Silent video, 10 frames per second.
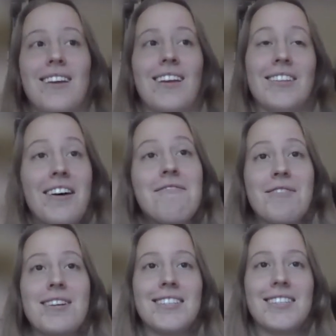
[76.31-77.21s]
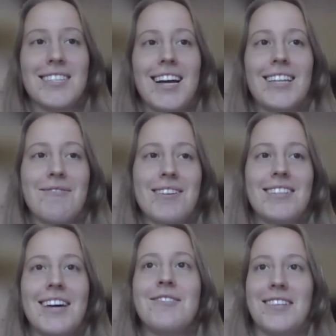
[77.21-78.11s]
in a lot of ways, it's exactly what
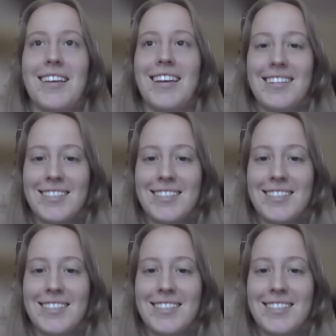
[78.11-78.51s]
it sounds like.